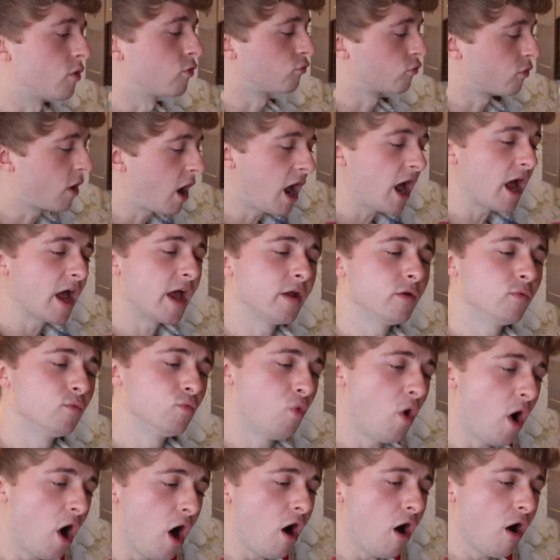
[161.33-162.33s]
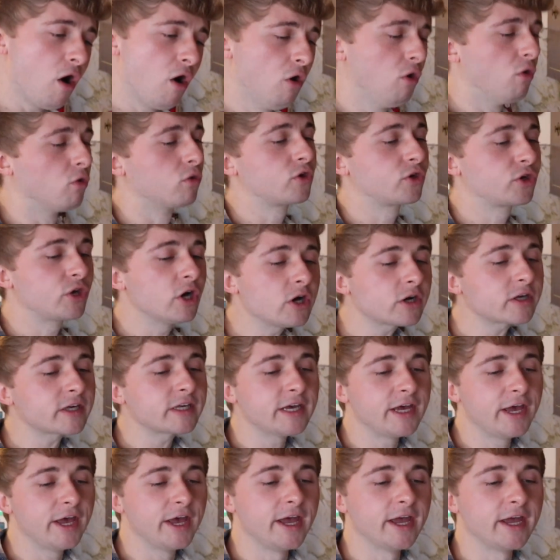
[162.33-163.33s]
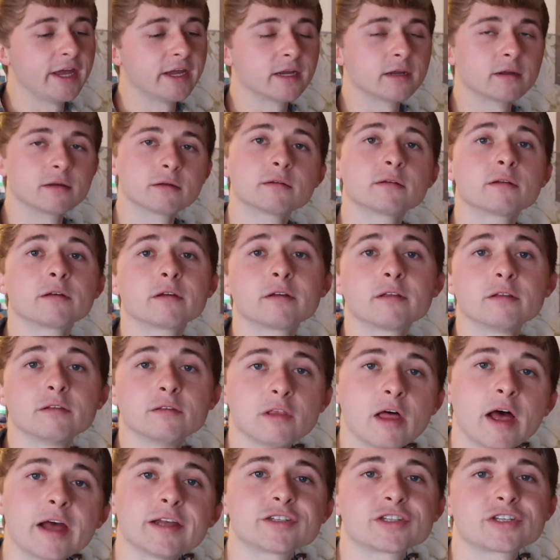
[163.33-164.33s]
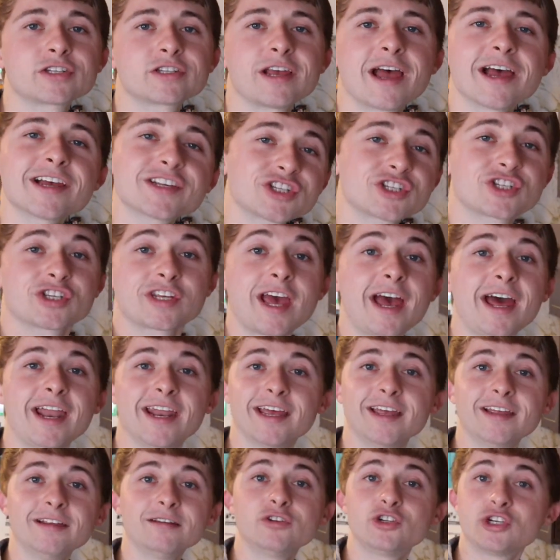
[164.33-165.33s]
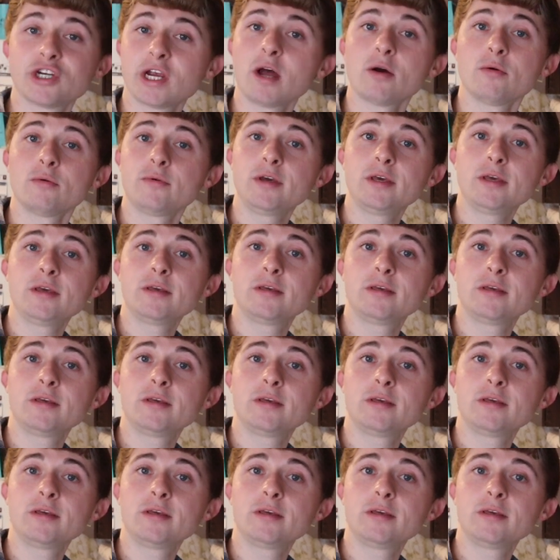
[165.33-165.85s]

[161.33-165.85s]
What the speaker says: All right, woo, cooking. Let's esket it, shall we?